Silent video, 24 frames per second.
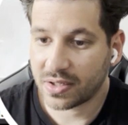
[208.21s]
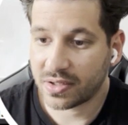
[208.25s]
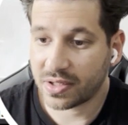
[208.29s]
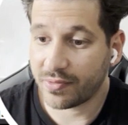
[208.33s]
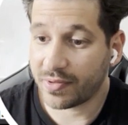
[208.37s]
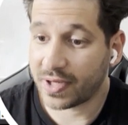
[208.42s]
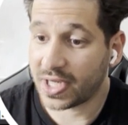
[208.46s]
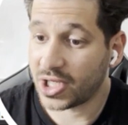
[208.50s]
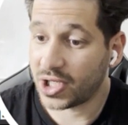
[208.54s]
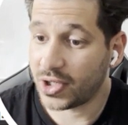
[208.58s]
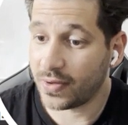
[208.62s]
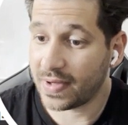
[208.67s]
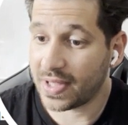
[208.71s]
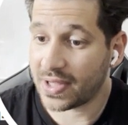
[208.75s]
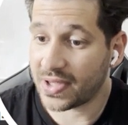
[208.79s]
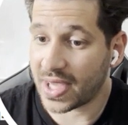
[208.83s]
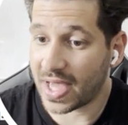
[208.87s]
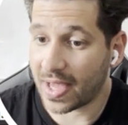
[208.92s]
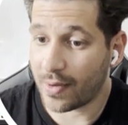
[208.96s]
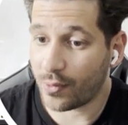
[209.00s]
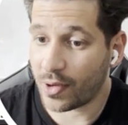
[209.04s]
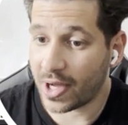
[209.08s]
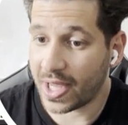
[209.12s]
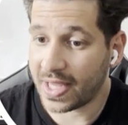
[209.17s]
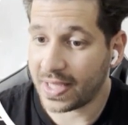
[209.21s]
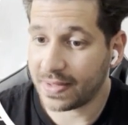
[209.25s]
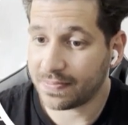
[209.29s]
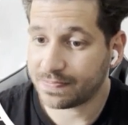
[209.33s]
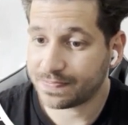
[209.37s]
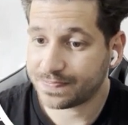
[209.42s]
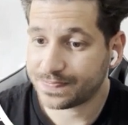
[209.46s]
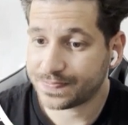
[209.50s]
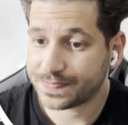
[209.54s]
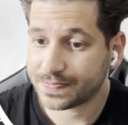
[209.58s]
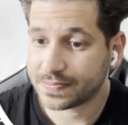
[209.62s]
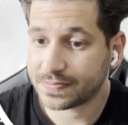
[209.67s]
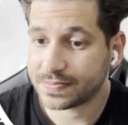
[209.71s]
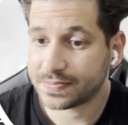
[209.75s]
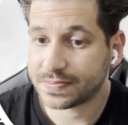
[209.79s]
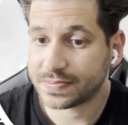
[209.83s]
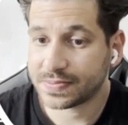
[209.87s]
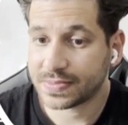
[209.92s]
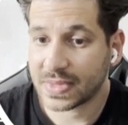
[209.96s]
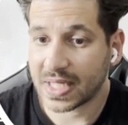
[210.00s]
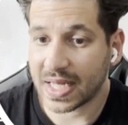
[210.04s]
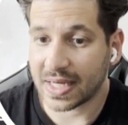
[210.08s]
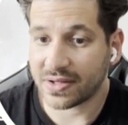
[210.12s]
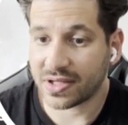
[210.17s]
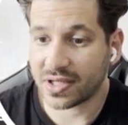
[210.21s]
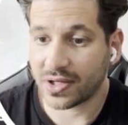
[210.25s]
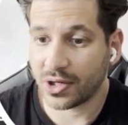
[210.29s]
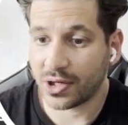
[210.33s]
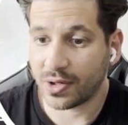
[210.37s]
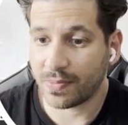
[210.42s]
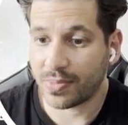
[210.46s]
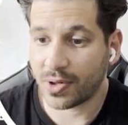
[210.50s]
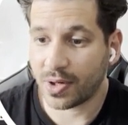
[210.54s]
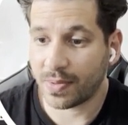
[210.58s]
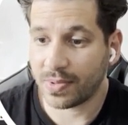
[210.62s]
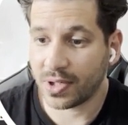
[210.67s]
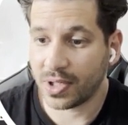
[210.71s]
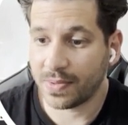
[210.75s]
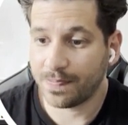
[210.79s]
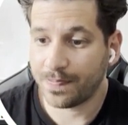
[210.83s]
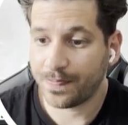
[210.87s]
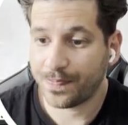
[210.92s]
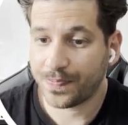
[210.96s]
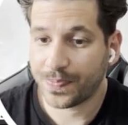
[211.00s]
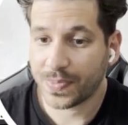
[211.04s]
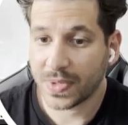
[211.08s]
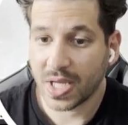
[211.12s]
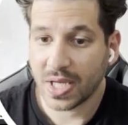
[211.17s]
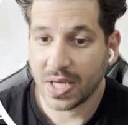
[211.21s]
So we could do it that way. That's not a problem.